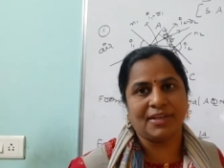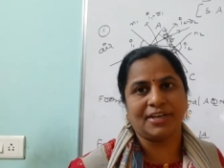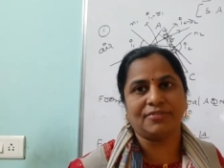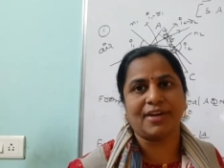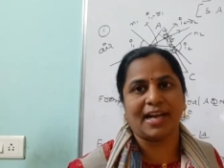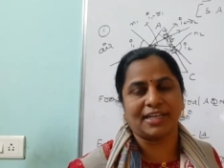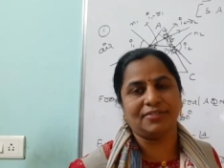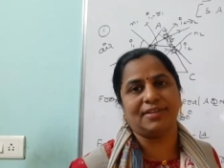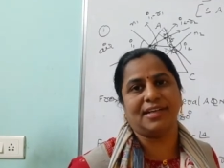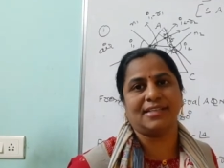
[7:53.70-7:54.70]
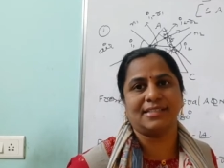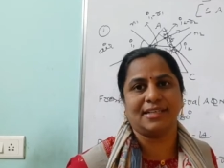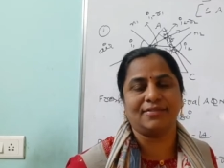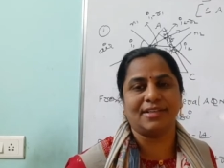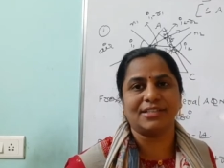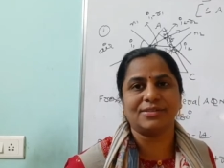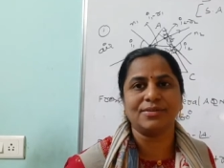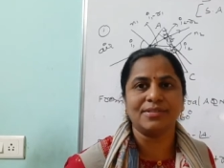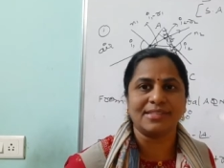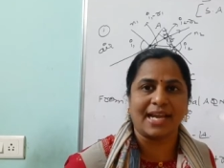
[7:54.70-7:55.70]
Refractive index equals
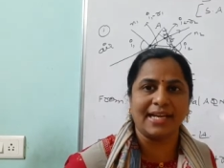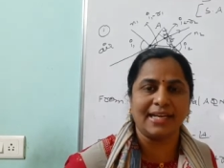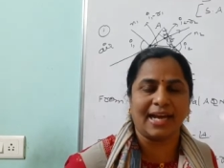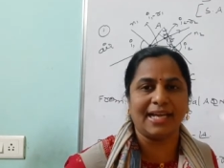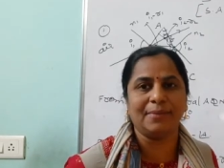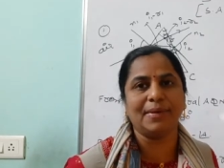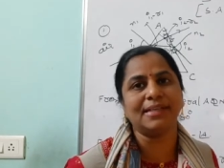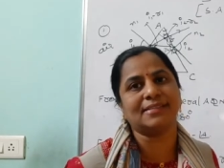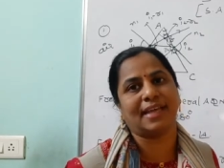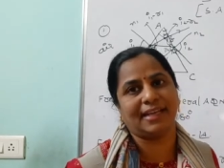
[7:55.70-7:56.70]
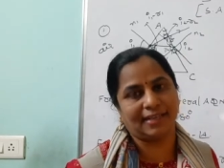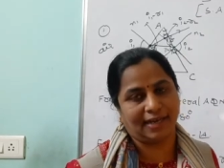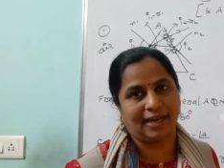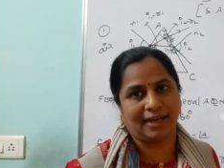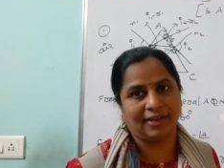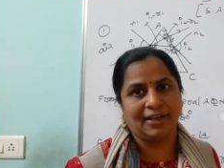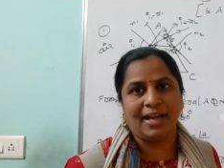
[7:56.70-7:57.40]
to sin I by sin R.